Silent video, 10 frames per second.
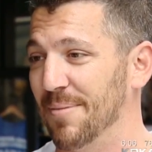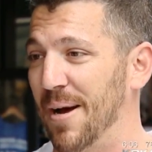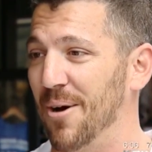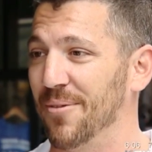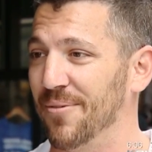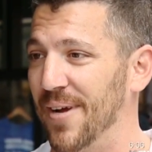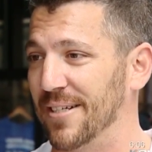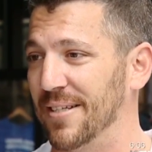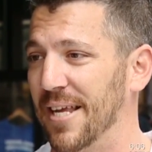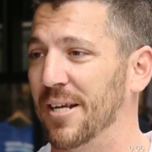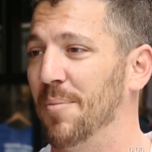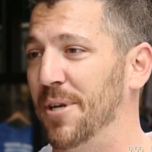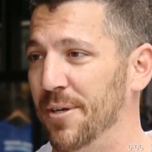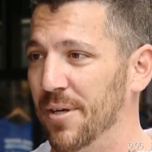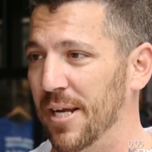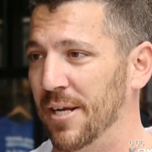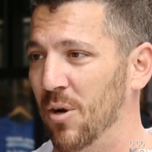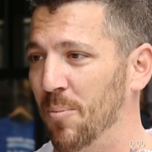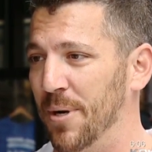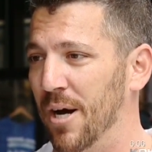about the fact that they come in and
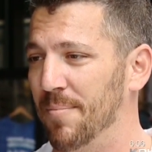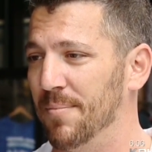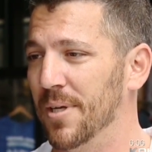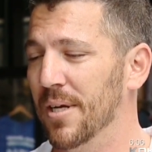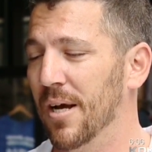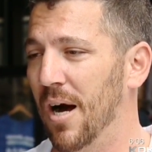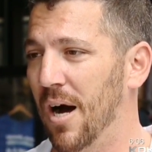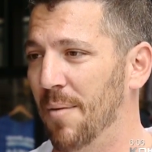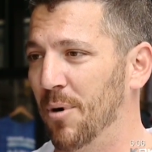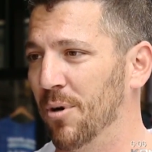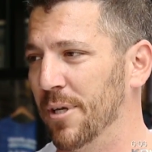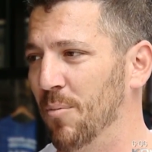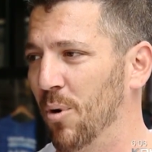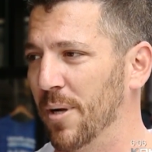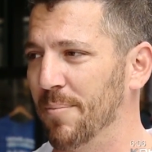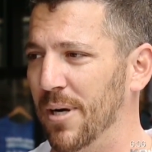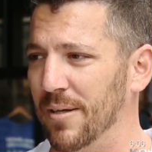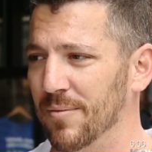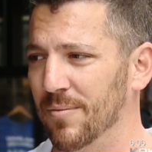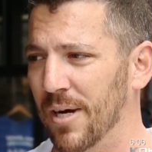open up um, early in the morning,
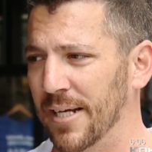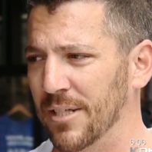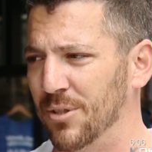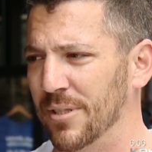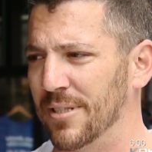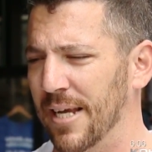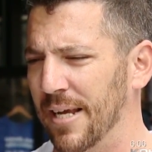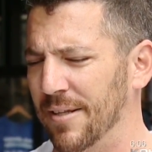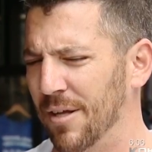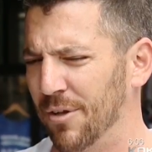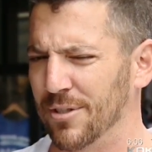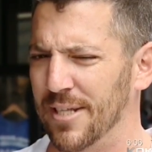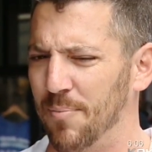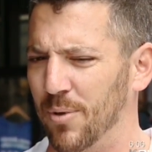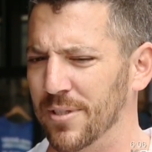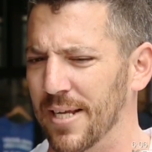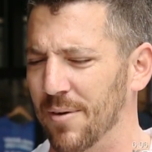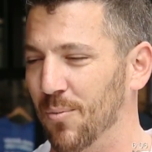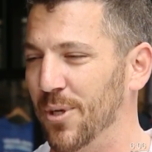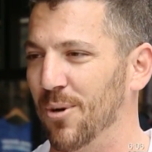but I guess you could say another step was
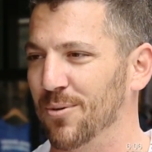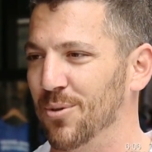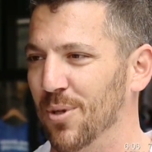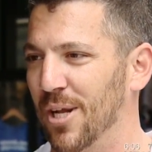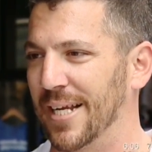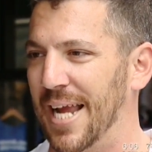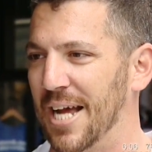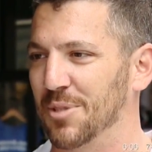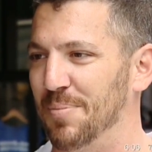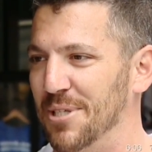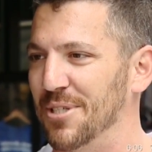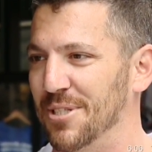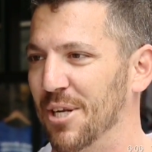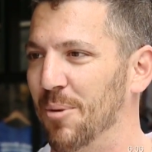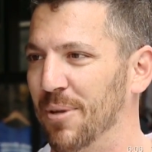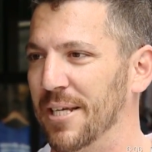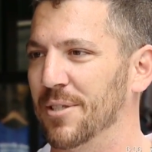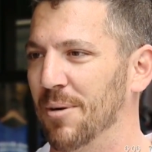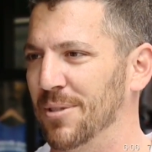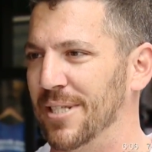that we don't do a lot of cash business at our
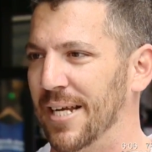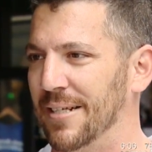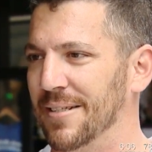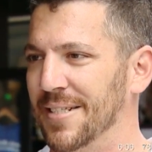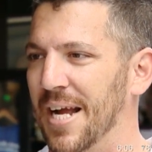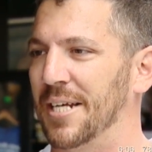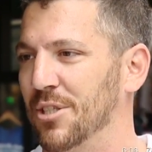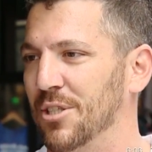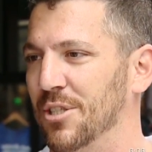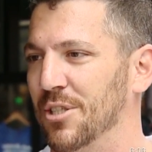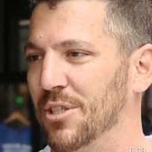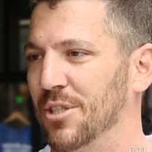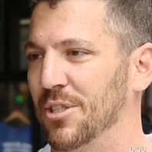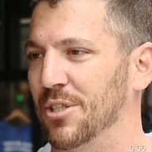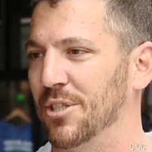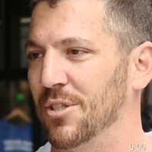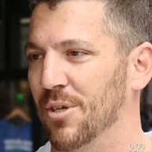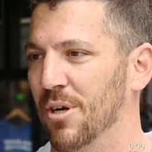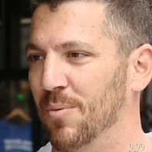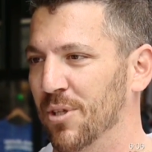place. I would say 90
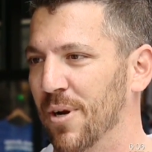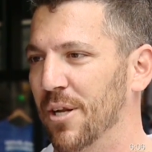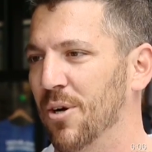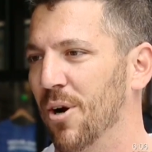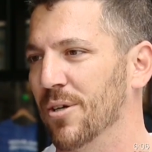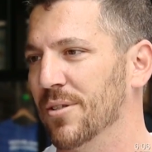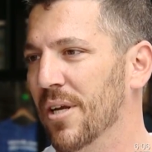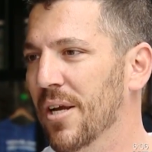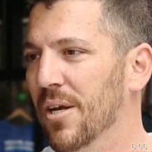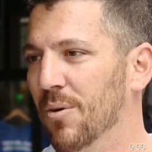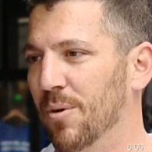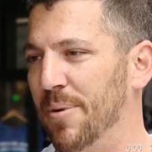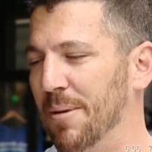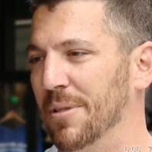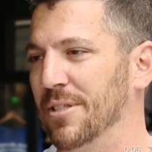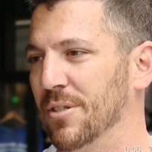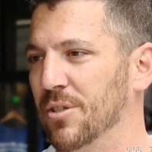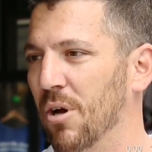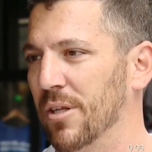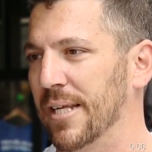are with credit cards when Pamela's is
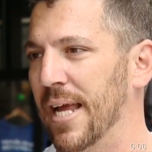solid